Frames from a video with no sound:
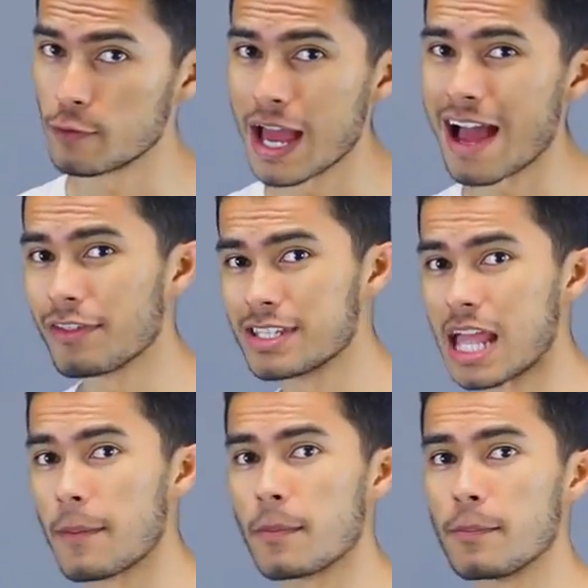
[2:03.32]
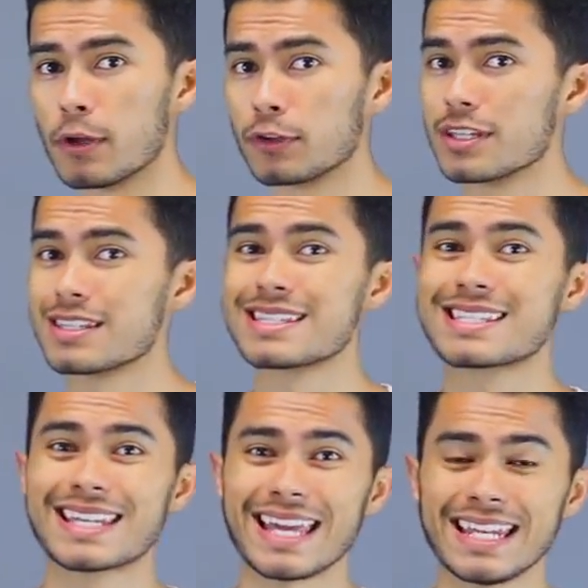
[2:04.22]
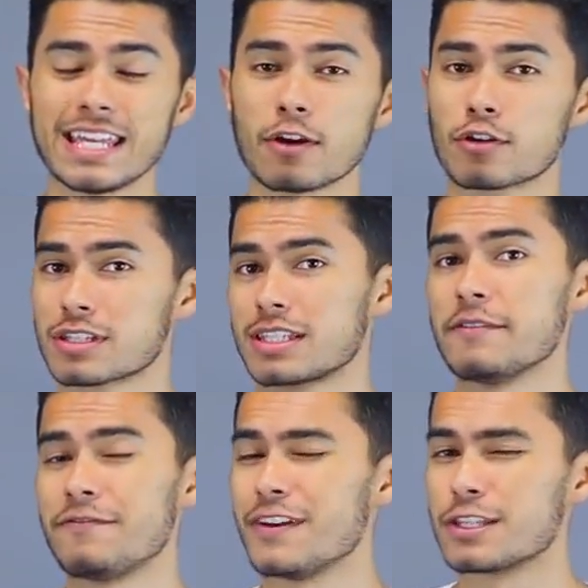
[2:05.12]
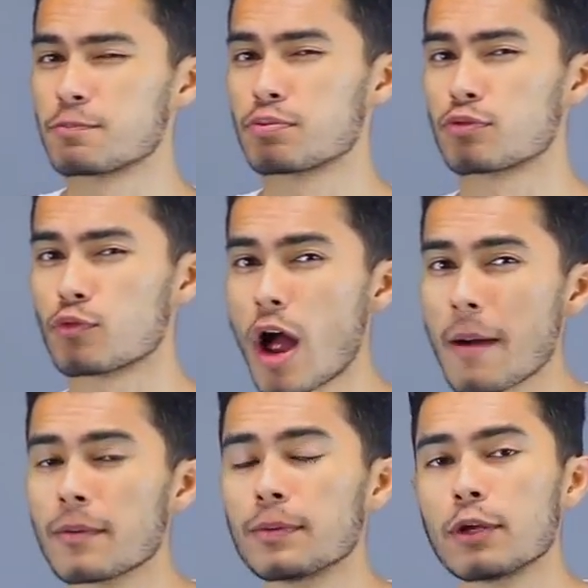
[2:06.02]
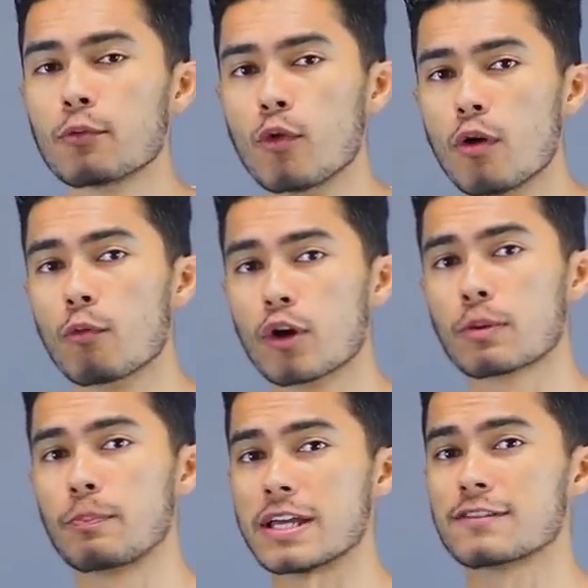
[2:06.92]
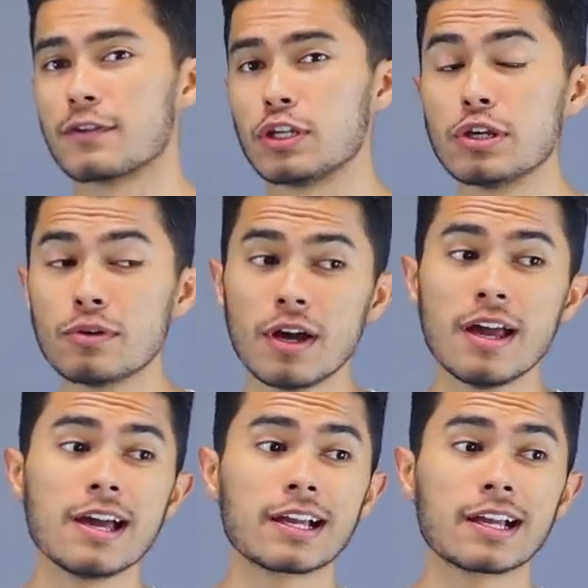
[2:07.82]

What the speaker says: if you have this type of build, skinny or slim fits probably won't work best for you,